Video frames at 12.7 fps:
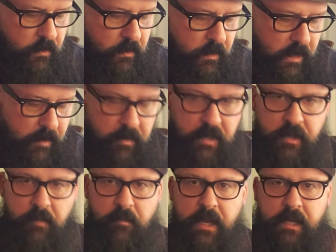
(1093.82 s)
I end
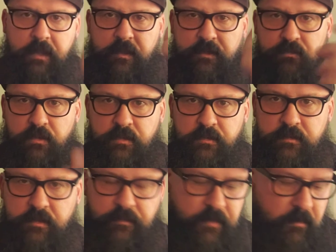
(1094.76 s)
up making this one
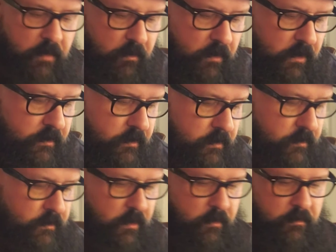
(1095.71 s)
to fit my wrist.
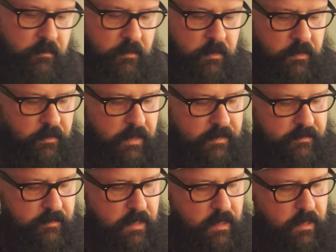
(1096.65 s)
So that's
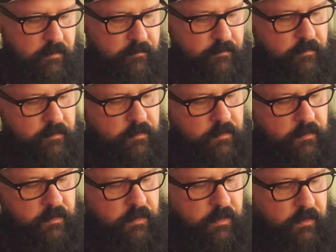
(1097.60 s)
that.
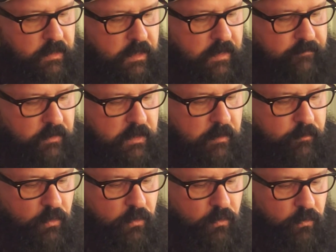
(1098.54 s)
And then I have a
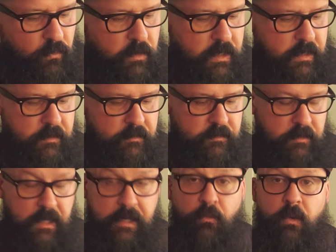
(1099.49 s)
couple rings.
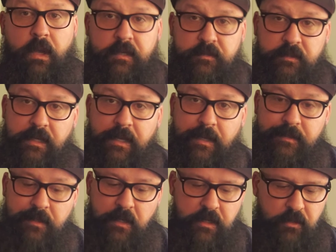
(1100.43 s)
Well, actually got a
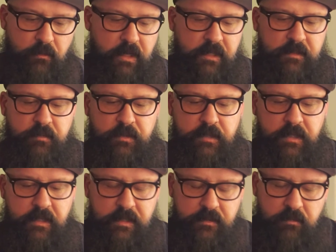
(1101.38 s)
ton of rings, but
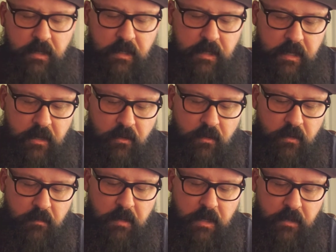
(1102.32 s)
these right now are
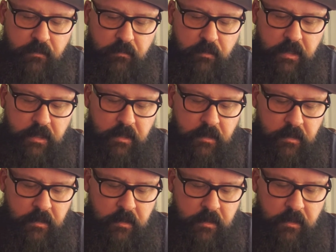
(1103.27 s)
my 3
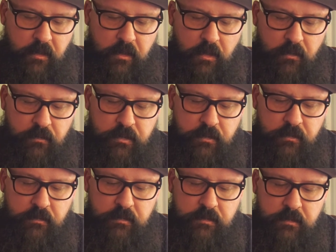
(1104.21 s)

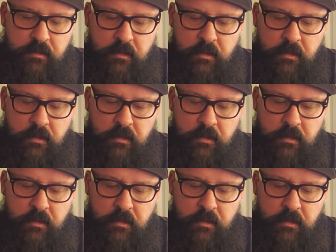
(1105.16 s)
go-tos.